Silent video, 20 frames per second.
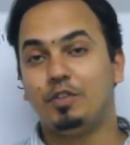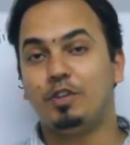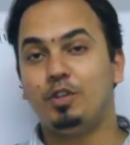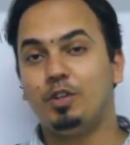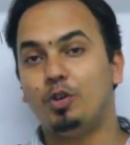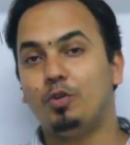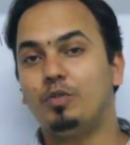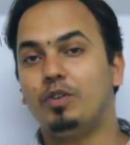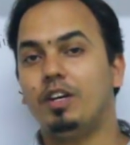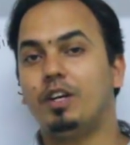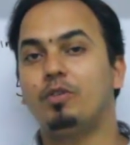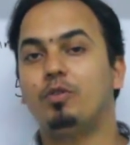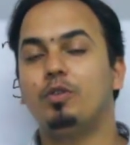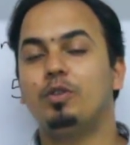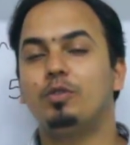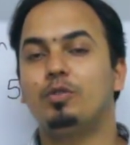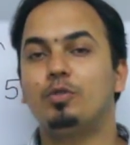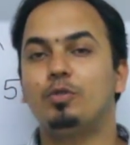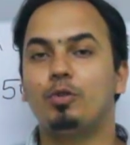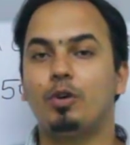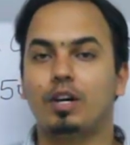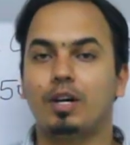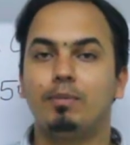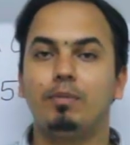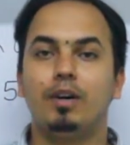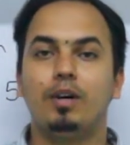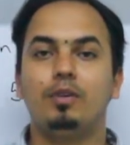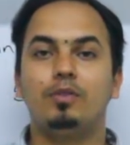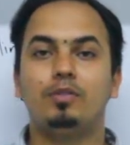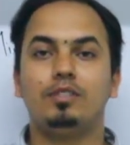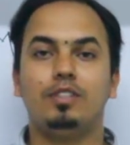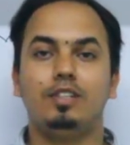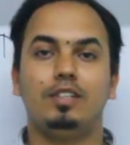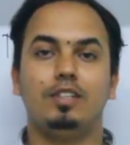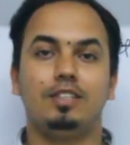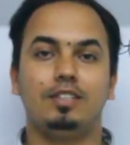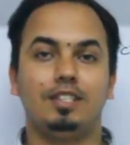video we are going to talk about